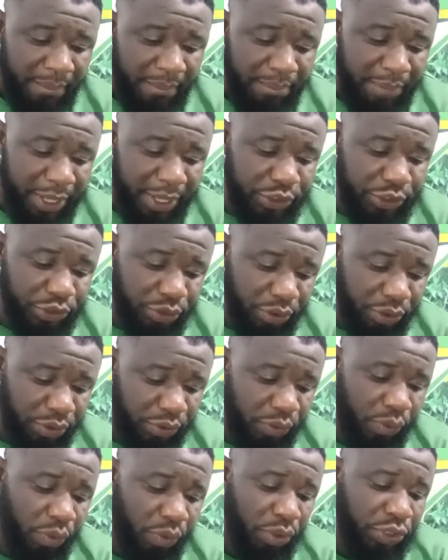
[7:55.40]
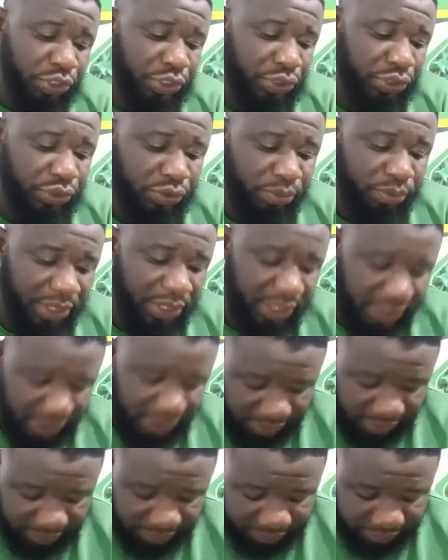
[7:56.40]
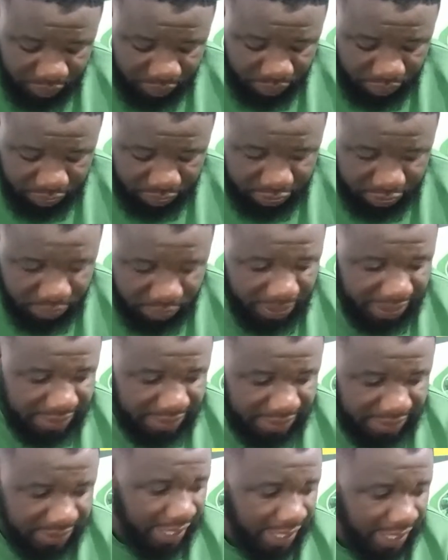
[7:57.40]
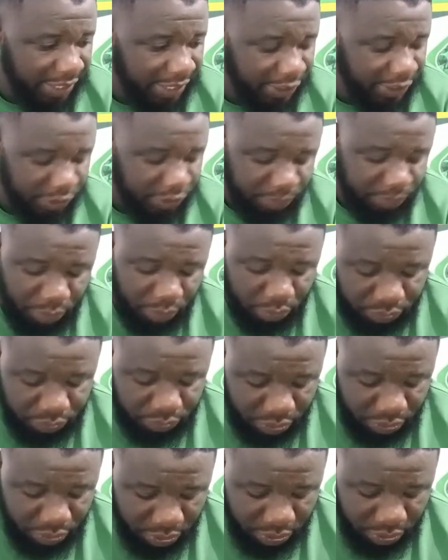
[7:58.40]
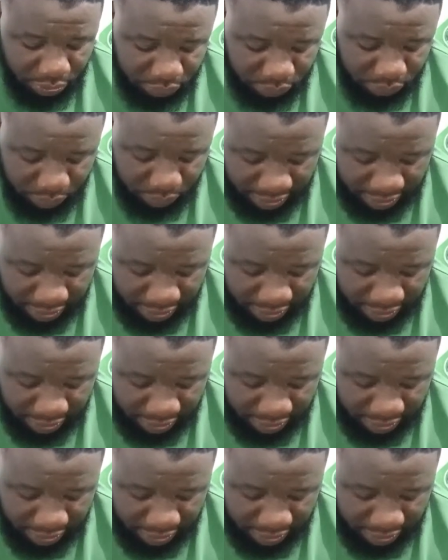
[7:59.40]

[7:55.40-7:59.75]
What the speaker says: Make sure you wash it to be clean. You know, these plants are exposed to